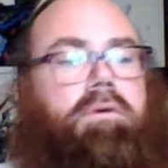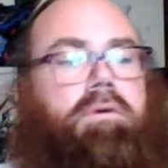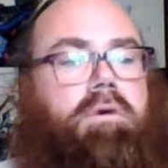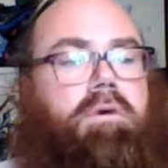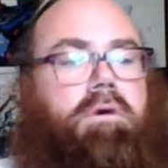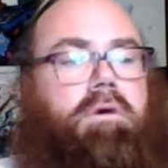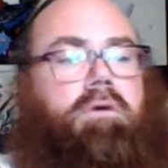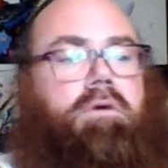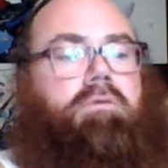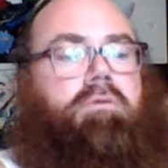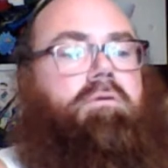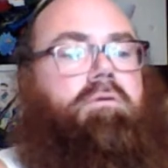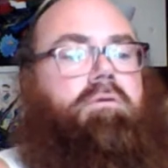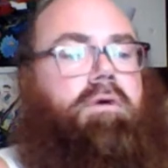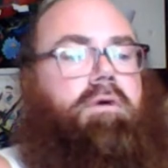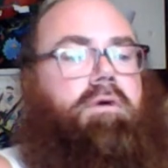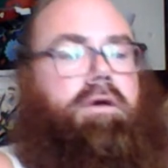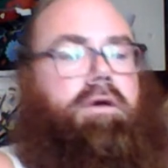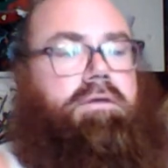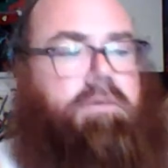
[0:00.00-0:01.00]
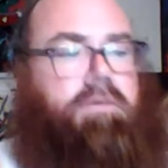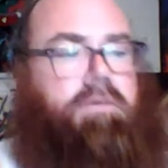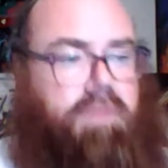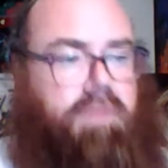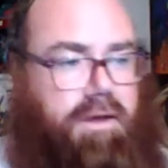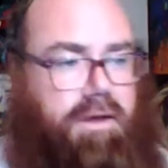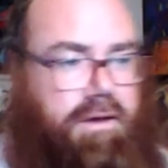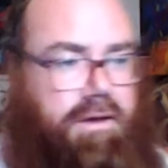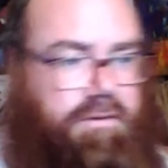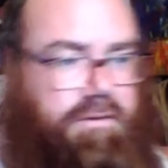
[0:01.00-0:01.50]
We were into
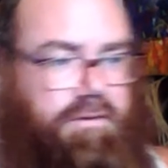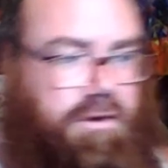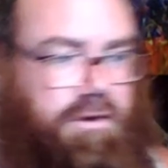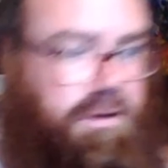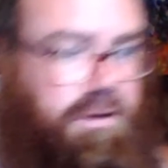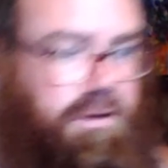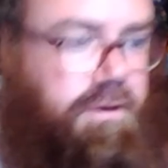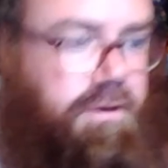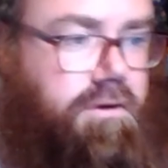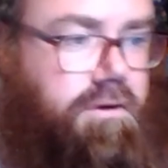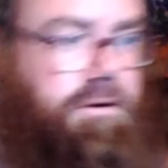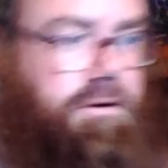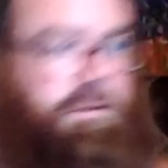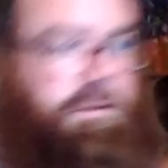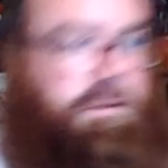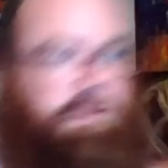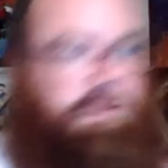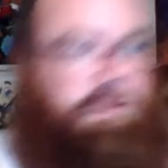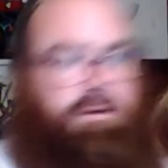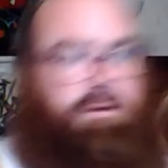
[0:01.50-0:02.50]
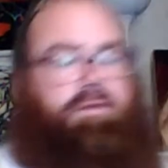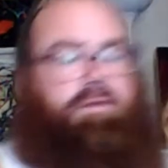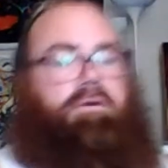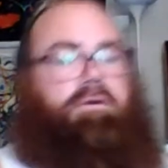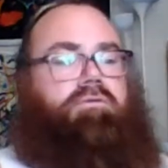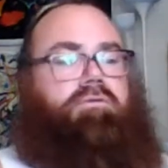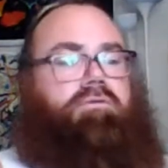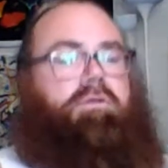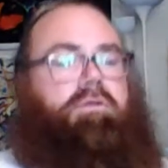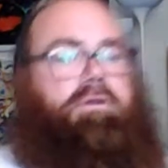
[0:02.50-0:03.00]
last year, and the
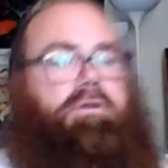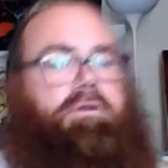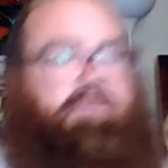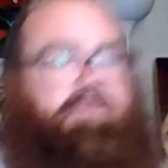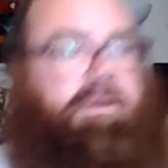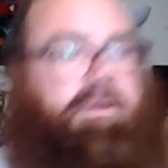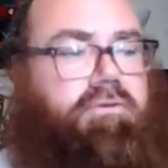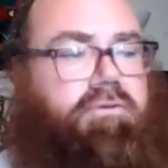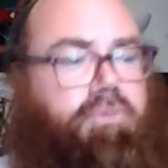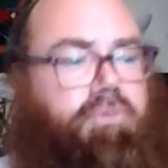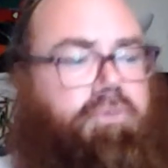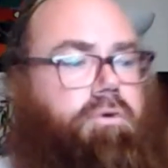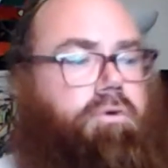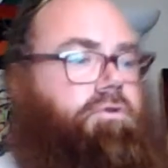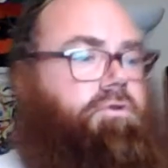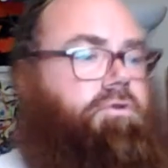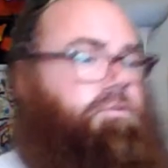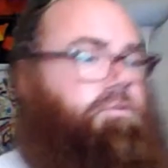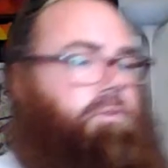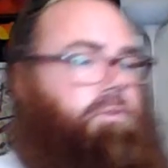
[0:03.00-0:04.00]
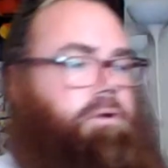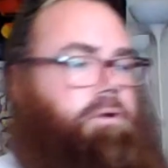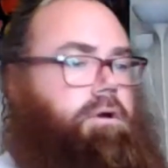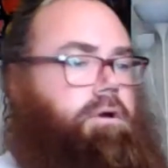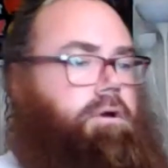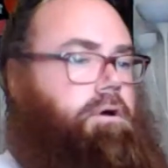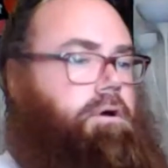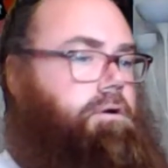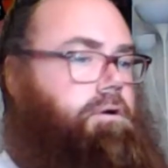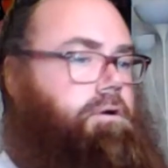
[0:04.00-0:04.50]
Israeli Defense Forces pouring
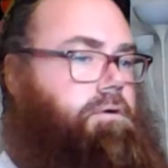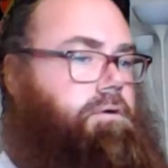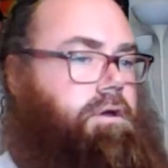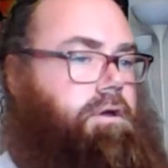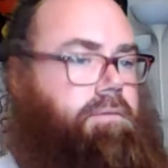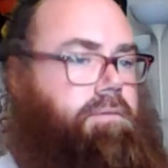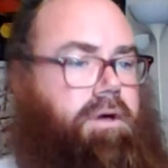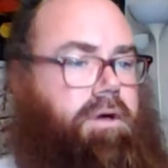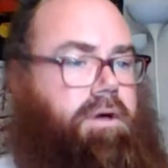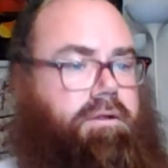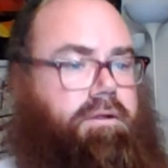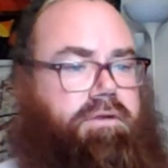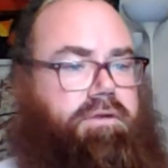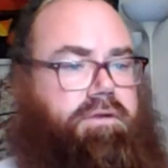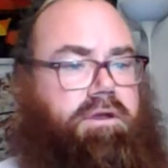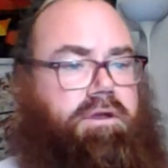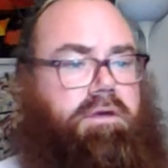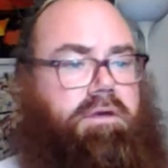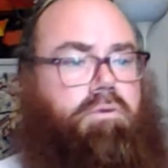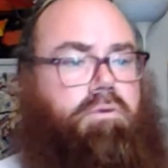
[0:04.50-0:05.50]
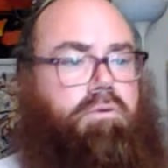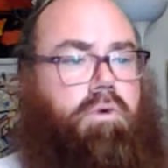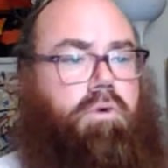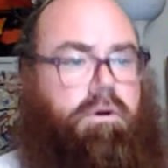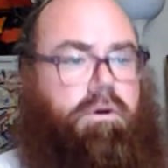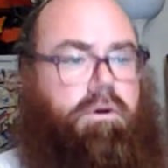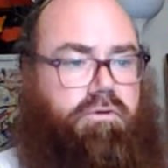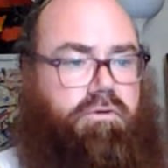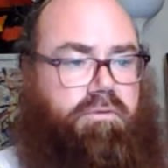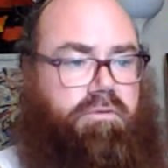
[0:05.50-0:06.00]
concrete in Palestinian water
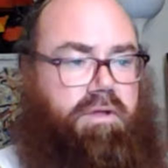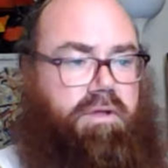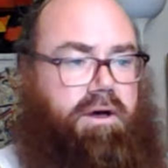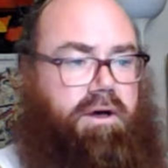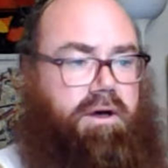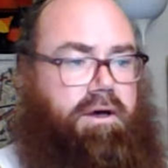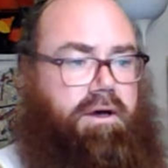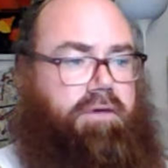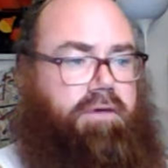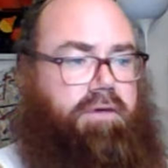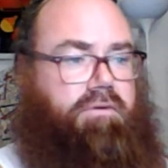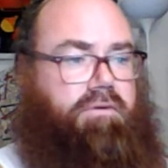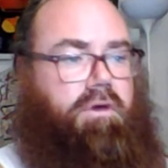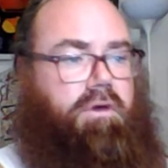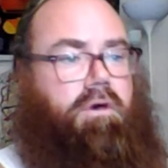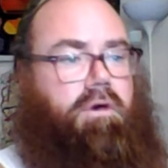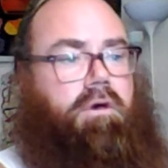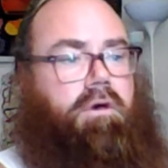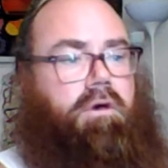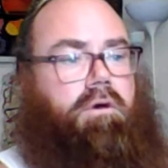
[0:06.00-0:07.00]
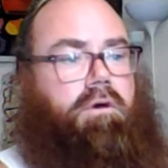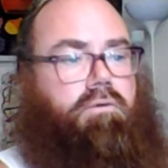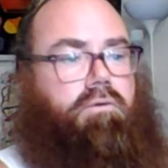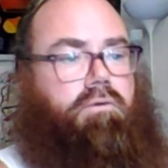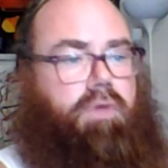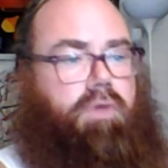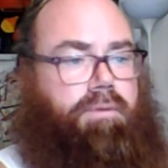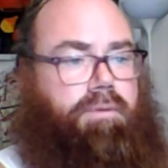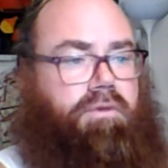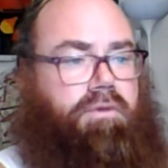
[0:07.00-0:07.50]
supplies,
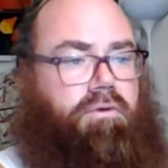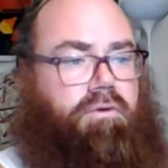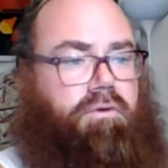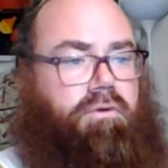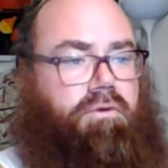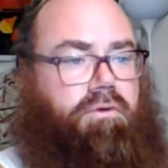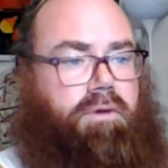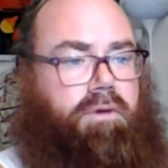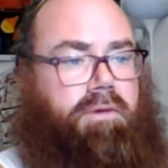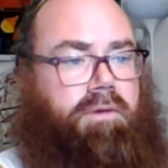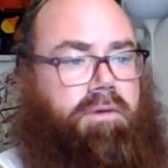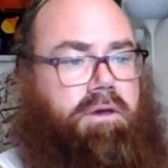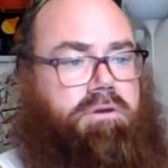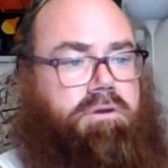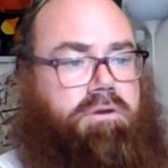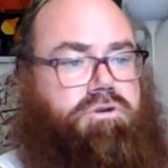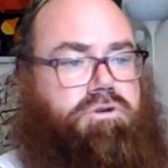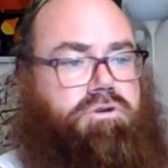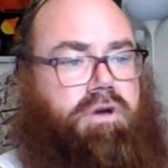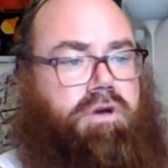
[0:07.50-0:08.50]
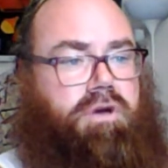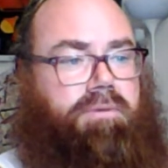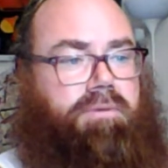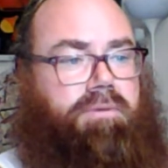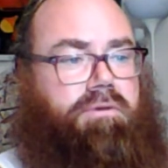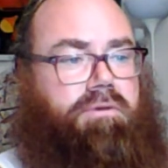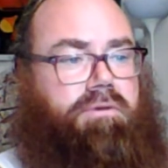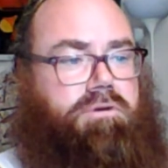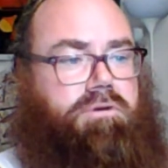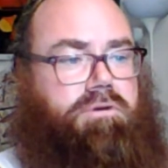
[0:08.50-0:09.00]
raping their women, strapping their
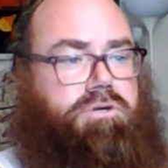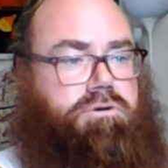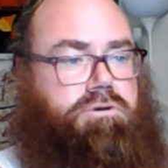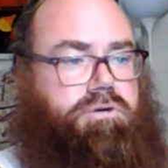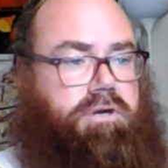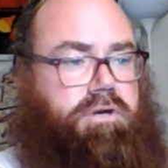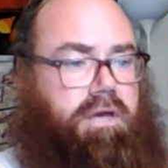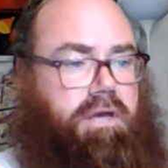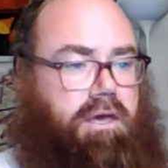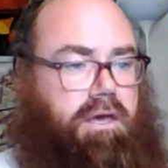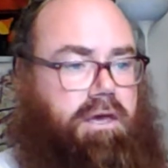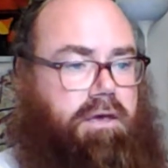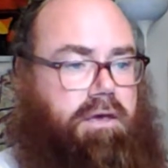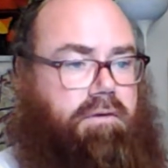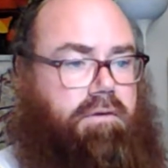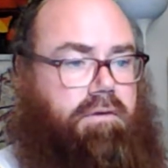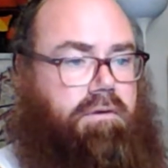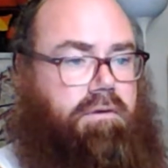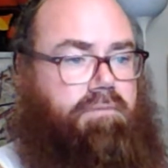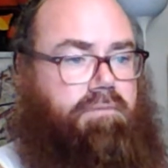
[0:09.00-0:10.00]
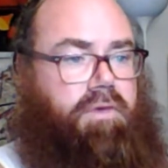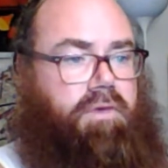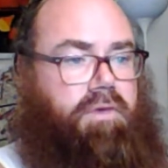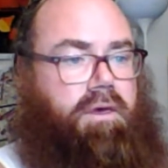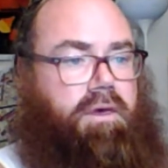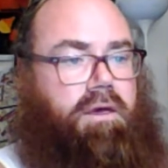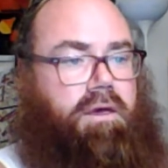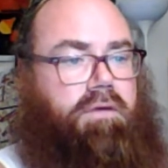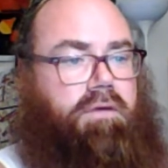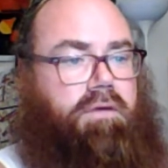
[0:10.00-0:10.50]
children to tanks. It's
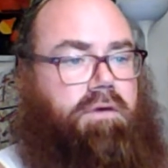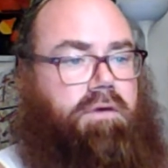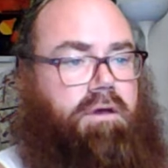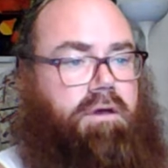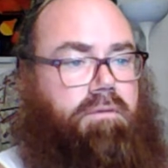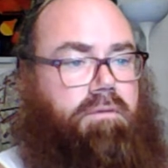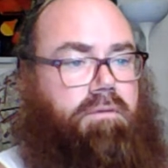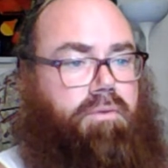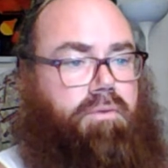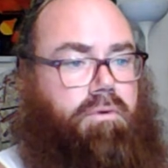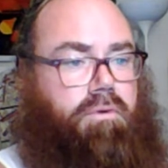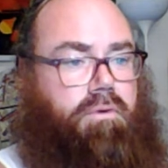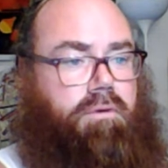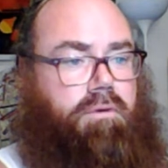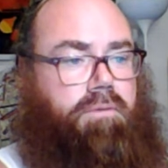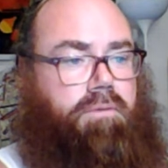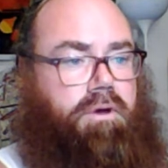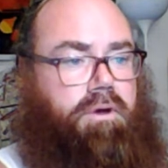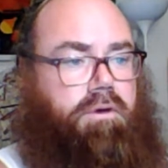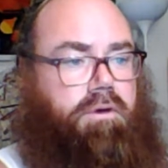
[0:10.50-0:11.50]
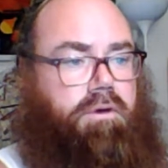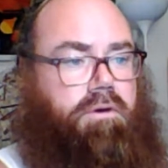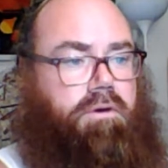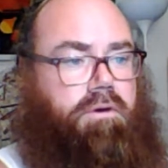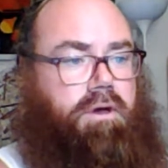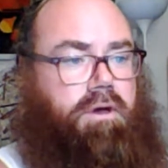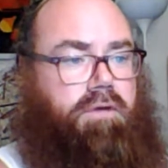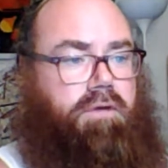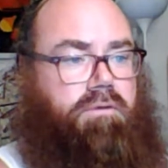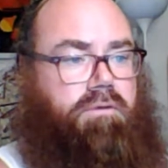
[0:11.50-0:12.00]
kind of important, but you're not
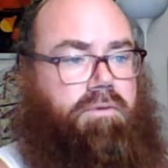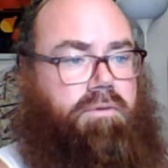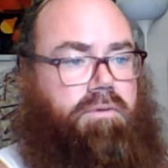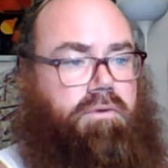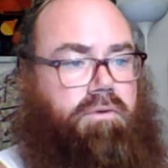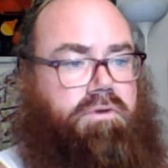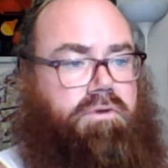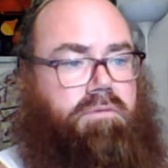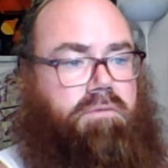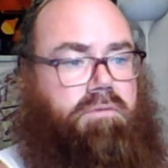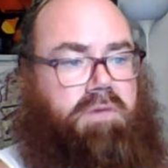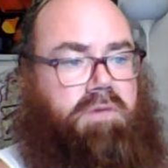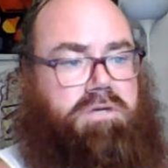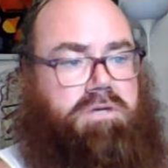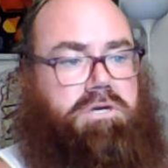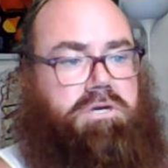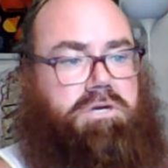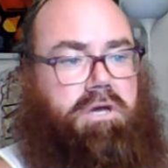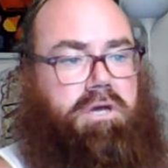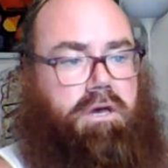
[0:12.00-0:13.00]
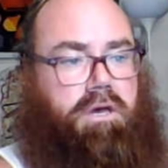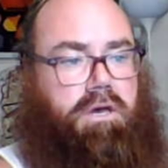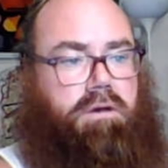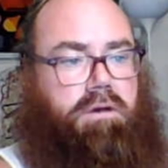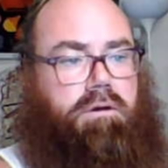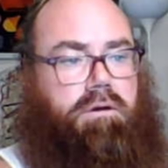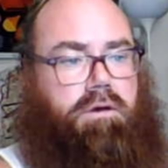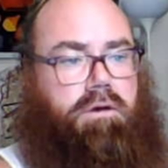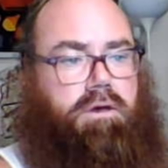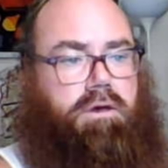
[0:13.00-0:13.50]
supposed to mention it,
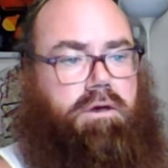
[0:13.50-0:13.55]
right?